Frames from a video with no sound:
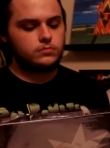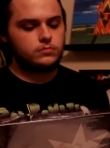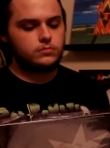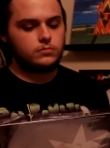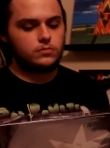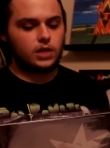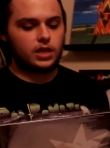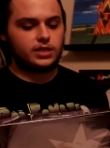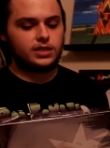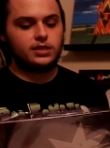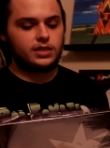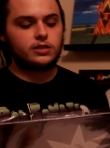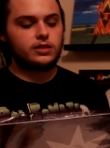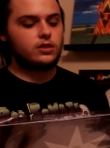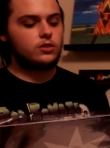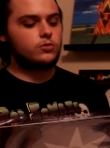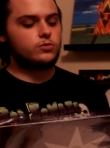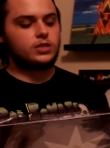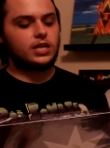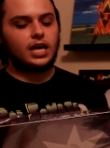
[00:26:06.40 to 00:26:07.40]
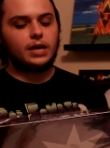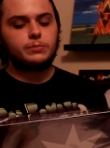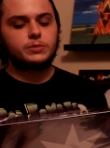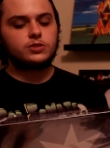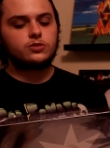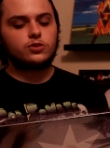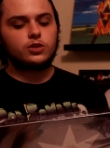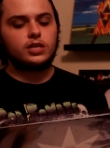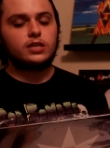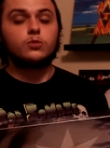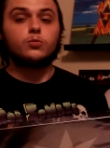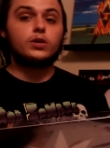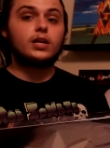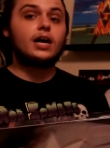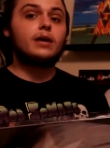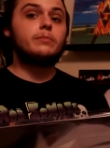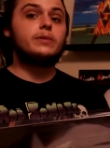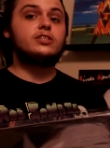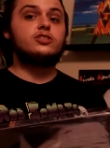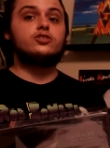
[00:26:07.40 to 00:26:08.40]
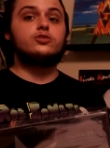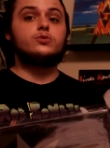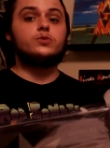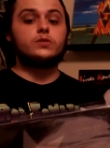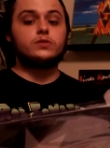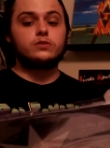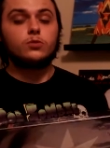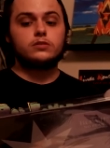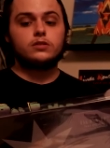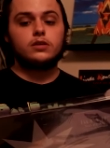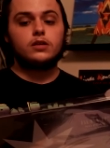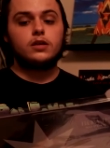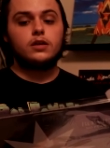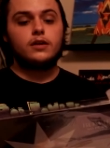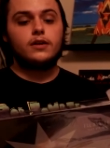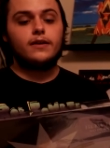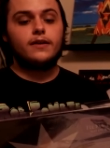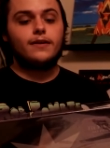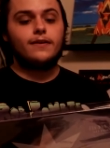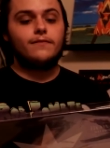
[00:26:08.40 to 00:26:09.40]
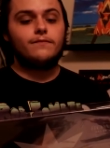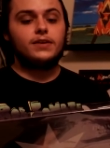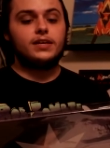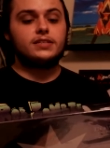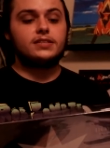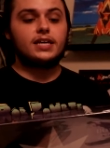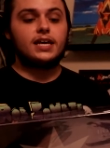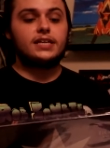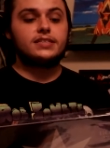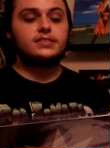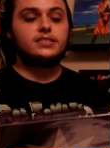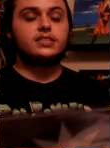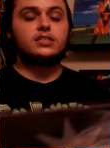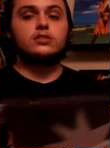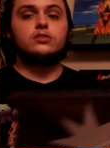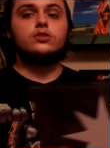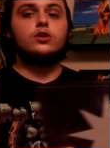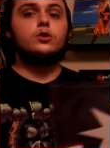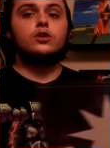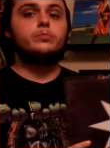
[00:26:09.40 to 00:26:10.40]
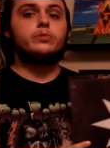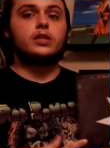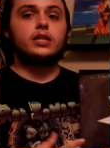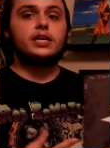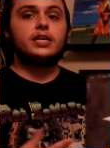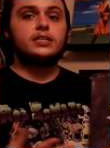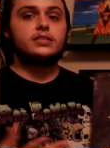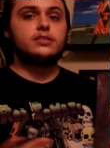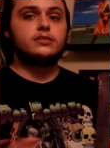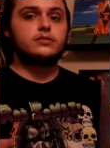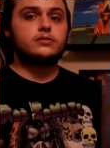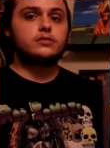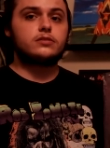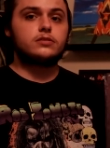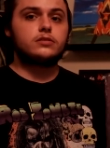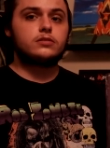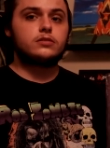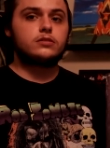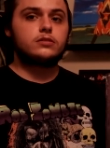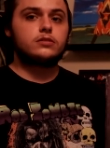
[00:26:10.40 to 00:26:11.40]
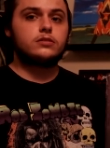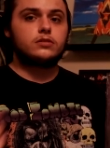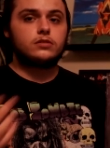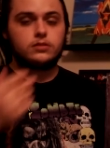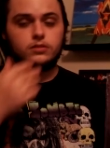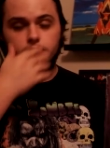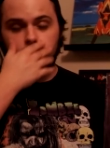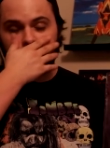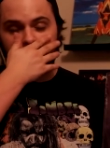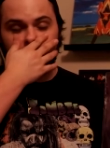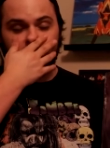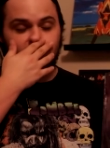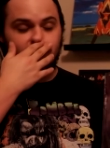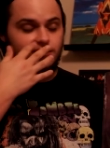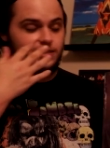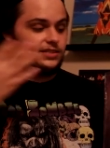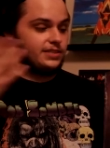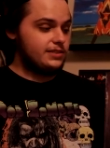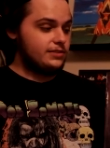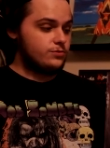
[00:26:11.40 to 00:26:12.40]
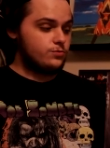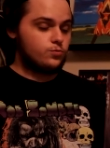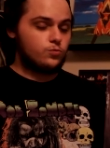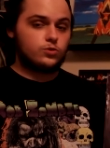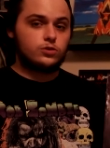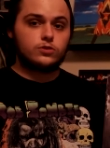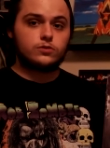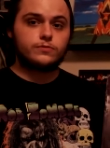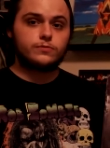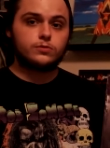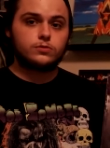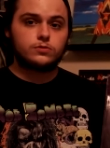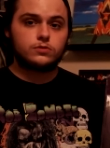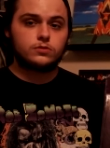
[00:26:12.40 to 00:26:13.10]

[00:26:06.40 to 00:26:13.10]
Like Killing a Little Time is great. When I Met You is fantastic. No Plan is wonderful.